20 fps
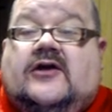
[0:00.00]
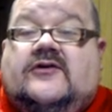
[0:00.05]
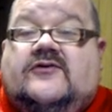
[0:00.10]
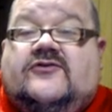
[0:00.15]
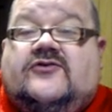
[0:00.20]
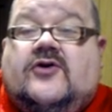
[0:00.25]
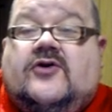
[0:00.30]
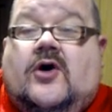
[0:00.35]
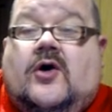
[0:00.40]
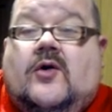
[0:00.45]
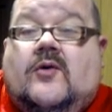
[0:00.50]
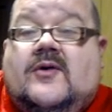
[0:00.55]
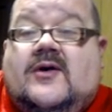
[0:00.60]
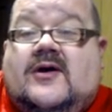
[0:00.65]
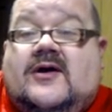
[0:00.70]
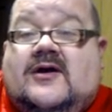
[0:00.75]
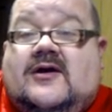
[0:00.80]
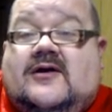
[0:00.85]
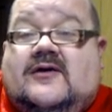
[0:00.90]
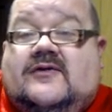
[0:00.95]
So
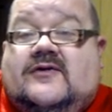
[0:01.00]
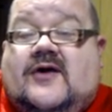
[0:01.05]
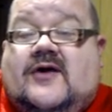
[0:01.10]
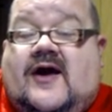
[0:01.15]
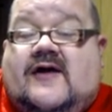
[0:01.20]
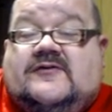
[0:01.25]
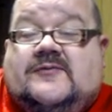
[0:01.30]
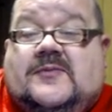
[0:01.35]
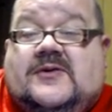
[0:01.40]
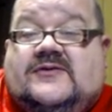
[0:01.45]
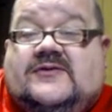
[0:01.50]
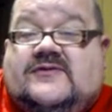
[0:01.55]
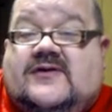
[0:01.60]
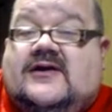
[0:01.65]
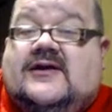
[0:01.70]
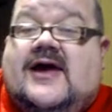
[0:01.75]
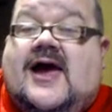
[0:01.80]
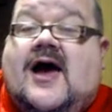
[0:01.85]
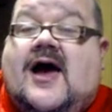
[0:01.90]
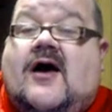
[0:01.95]
there have to be 10
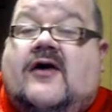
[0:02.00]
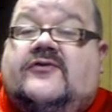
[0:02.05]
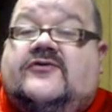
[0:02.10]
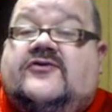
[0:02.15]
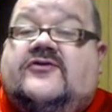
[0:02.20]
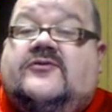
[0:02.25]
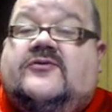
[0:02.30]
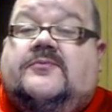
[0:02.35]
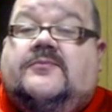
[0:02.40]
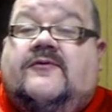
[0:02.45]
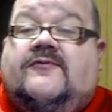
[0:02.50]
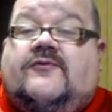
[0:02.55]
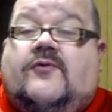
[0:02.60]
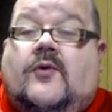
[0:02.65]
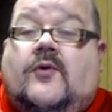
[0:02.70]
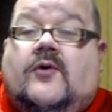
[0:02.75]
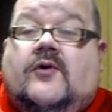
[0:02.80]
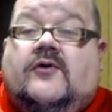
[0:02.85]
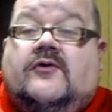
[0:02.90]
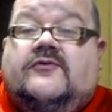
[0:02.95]
outs
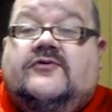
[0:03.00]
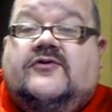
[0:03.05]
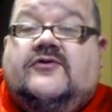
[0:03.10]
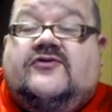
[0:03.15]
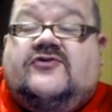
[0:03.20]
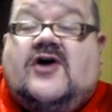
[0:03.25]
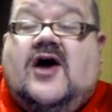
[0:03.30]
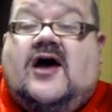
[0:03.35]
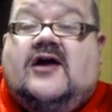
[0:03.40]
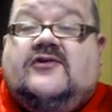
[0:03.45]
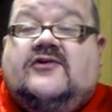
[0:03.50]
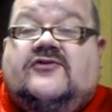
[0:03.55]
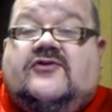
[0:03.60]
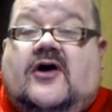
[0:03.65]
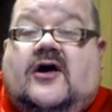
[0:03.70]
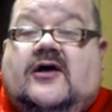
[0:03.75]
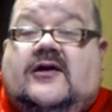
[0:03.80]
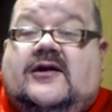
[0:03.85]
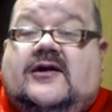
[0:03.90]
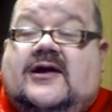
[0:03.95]
before the side's
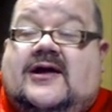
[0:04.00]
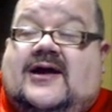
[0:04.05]
done.